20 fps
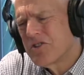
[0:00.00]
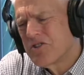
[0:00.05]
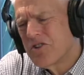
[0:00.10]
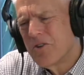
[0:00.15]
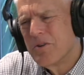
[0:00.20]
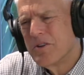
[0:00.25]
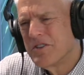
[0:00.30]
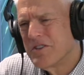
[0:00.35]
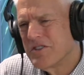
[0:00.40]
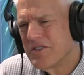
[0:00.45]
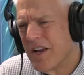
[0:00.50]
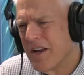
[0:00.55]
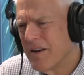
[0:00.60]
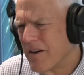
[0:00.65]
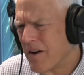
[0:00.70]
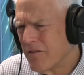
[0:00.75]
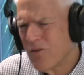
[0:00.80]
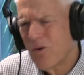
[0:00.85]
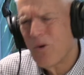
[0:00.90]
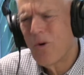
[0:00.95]
a certain reason to
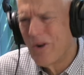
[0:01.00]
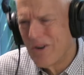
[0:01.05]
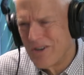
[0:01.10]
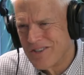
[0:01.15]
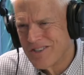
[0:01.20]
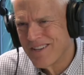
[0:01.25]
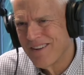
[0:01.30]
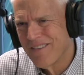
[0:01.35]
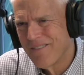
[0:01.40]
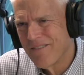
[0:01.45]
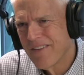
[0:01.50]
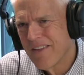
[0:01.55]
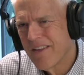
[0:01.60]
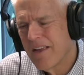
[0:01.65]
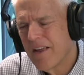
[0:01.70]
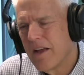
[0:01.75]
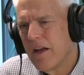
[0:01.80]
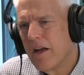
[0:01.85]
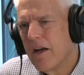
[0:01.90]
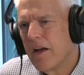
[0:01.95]
say, of course.
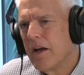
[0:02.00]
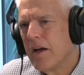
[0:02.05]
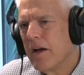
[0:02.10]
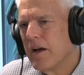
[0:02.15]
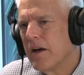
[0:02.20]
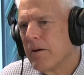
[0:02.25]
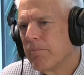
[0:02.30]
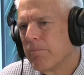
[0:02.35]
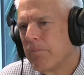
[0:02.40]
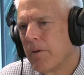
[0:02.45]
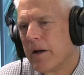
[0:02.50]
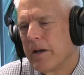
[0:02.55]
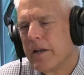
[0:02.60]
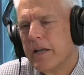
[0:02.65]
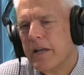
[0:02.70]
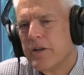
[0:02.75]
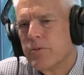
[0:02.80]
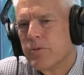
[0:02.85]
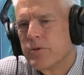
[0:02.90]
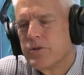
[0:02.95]

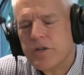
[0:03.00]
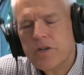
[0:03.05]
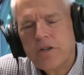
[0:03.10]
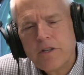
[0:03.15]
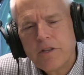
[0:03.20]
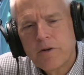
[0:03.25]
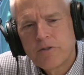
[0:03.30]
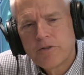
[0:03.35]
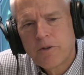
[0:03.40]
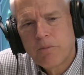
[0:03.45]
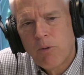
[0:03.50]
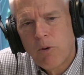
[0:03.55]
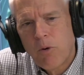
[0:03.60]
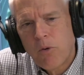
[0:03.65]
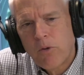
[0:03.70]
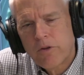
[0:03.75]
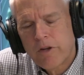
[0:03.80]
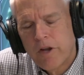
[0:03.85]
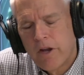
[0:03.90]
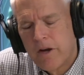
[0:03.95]
But it was interesting, there was a
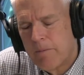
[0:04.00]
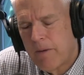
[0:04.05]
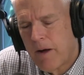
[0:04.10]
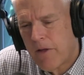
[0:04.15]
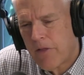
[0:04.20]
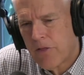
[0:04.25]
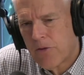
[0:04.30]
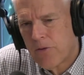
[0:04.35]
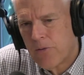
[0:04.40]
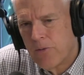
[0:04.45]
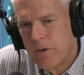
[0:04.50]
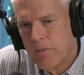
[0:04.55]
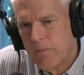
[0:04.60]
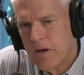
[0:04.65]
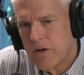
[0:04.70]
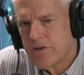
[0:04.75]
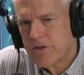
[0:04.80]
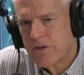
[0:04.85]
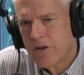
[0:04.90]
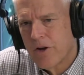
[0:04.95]
poll done about 3
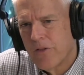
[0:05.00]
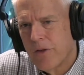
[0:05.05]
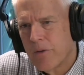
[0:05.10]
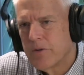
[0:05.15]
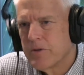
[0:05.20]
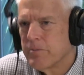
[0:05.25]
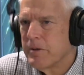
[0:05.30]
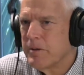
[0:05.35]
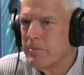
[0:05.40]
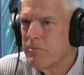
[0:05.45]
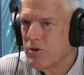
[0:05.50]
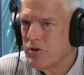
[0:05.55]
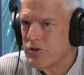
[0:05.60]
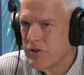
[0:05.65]
months ago that was a bit more